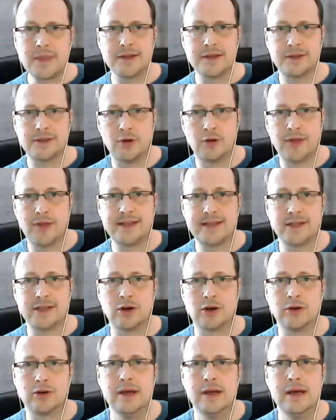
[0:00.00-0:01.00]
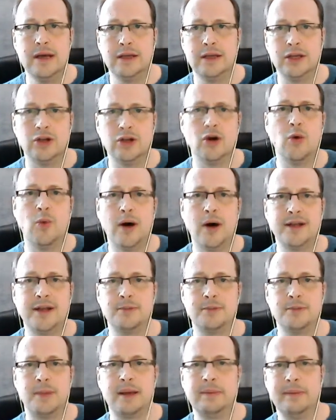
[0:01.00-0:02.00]
So you don't want
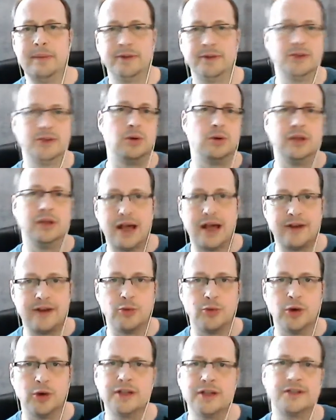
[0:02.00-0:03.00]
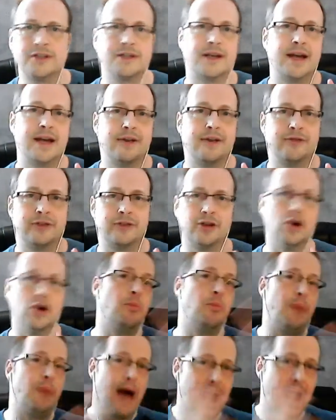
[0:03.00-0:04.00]
to make people do a lot of work to kind of
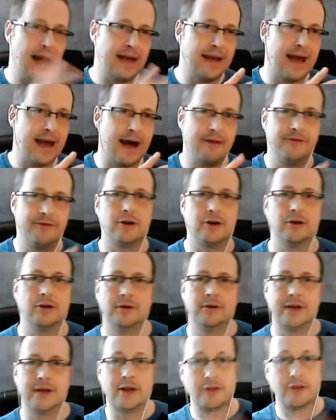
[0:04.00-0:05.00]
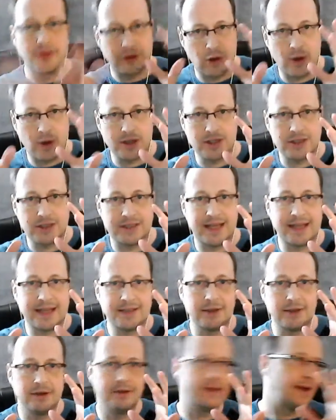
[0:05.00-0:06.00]
go back and now that their question's
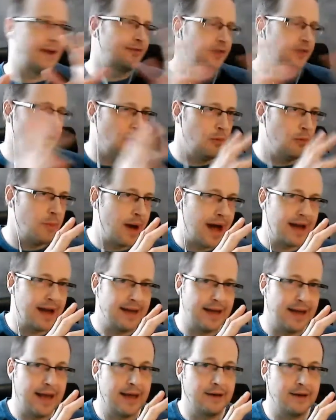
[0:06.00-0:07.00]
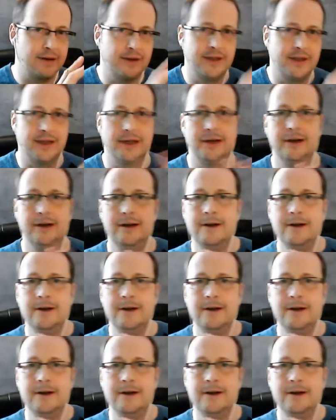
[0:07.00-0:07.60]
answered, they have to go back and handle the,